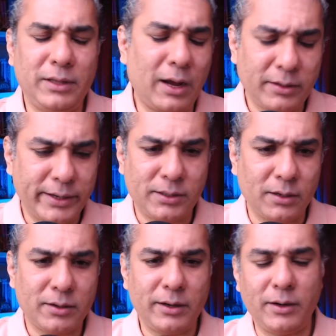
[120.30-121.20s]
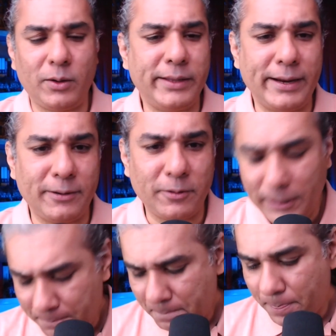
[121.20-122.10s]
the Arctic Circle and all that.
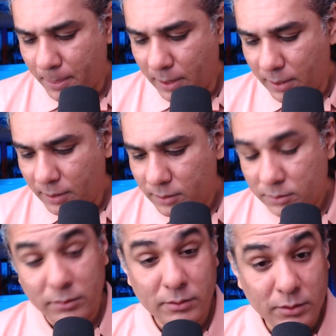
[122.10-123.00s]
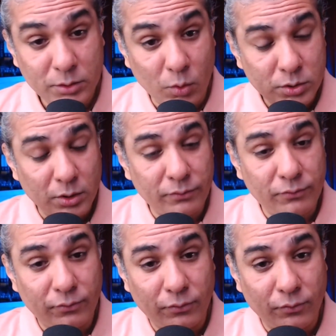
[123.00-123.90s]
Okay, so the source
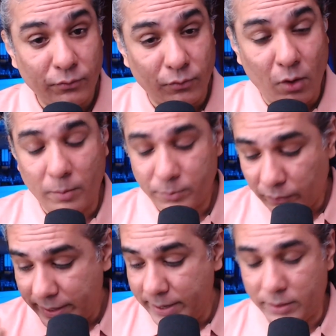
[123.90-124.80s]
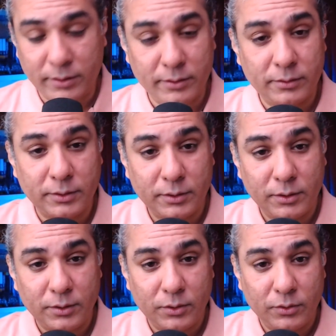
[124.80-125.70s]
of warmth, of heat
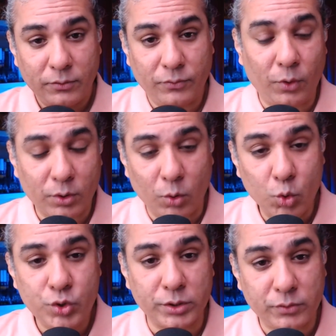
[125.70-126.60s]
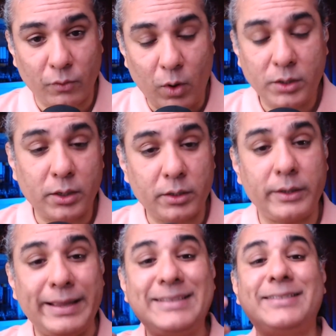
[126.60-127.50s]
for oceans, for water,
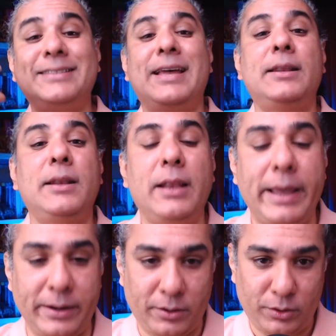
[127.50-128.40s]
is sunlight.